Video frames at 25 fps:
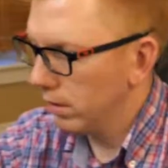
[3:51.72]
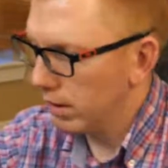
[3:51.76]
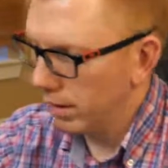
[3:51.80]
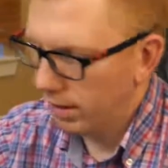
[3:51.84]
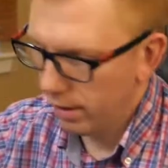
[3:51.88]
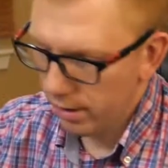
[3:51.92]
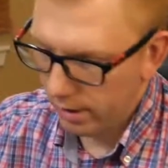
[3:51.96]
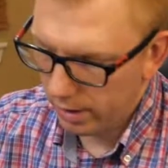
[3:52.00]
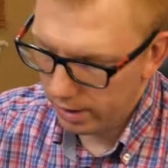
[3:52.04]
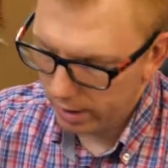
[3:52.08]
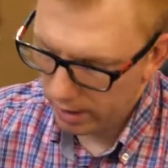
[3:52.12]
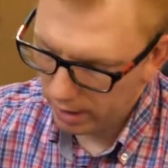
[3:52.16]

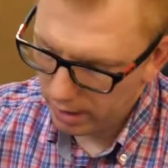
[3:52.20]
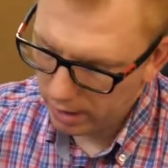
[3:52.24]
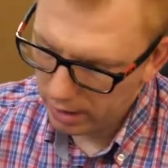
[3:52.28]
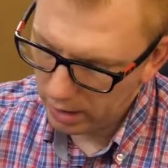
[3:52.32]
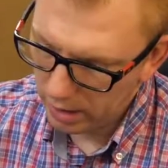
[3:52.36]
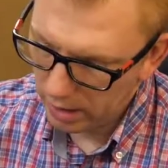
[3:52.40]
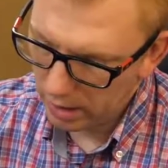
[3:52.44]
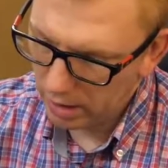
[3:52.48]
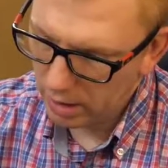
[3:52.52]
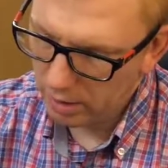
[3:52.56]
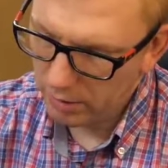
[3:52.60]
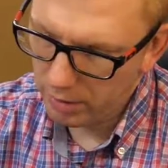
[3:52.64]
Okay,
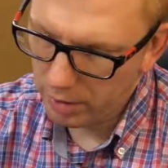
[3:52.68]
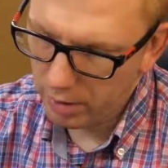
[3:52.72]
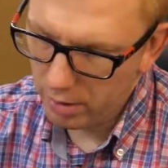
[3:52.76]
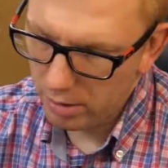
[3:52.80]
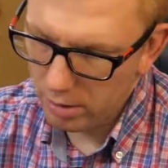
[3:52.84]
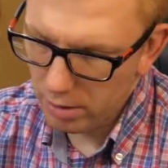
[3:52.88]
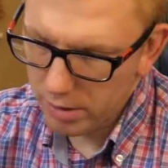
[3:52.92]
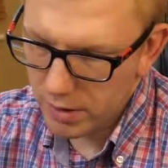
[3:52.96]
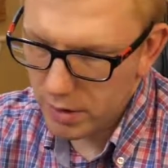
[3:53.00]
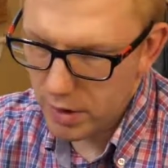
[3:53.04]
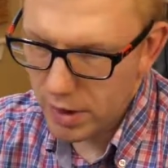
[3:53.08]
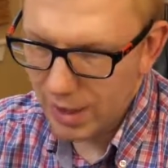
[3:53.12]
and then we
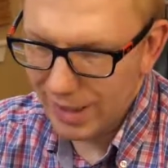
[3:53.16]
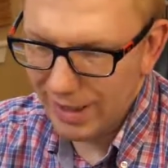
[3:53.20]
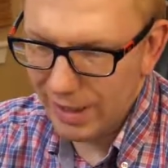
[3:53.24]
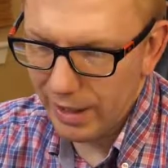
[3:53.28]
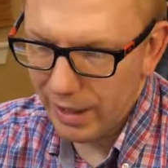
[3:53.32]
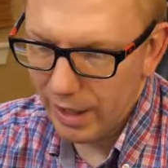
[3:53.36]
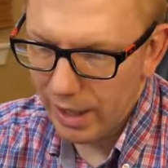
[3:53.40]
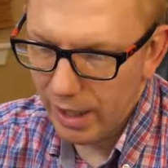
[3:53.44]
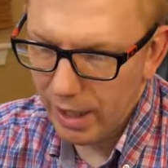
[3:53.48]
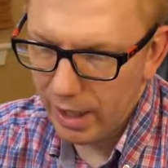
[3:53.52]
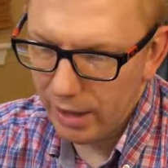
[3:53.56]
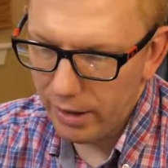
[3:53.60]
got
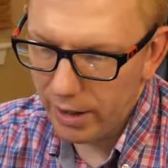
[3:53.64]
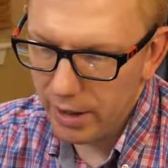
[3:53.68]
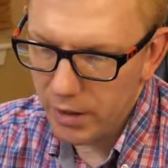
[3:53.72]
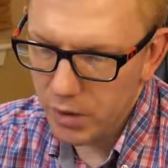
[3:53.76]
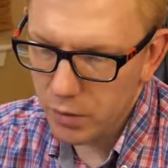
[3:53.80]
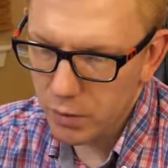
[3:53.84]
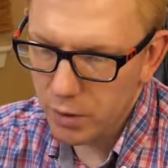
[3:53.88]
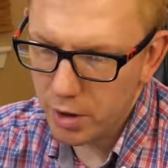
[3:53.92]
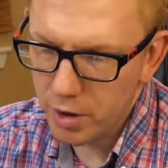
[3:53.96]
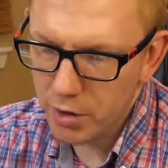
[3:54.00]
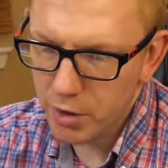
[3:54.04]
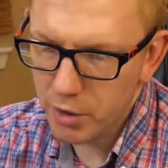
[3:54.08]

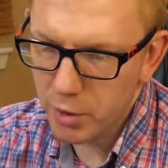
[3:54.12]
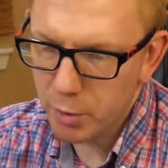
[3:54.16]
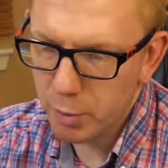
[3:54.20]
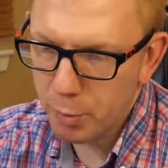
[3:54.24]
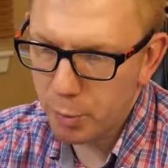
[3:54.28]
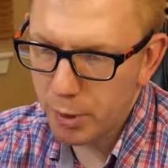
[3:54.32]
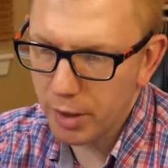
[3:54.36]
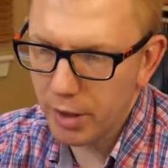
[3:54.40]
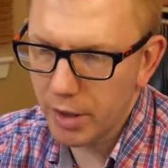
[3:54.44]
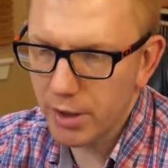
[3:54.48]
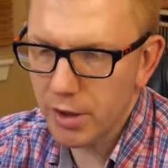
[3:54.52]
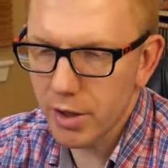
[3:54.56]
Aliens vs
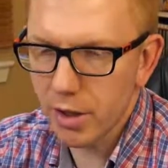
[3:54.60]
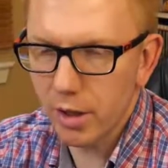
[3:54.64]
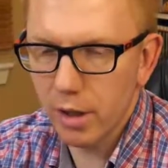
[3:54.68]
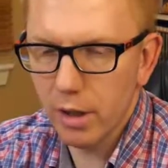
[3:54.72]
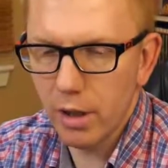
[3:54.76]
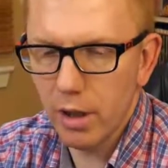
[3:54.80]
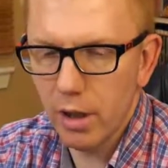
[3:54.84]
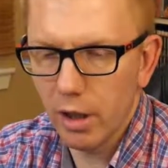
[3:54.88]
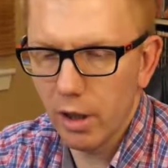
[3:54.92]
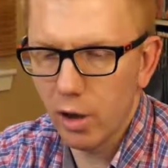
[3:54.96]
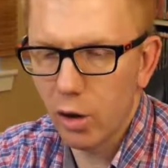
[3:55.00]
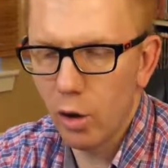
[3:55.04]

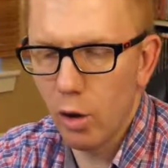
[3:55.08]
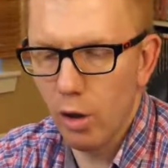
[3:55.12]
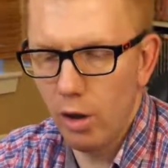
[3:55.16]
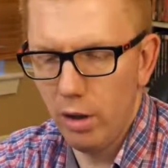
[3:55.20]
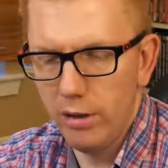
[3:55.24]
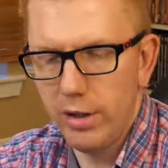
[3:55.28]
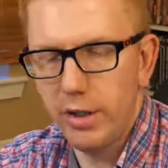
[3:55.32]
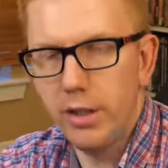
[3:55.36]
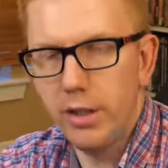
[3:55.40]
Predator Gold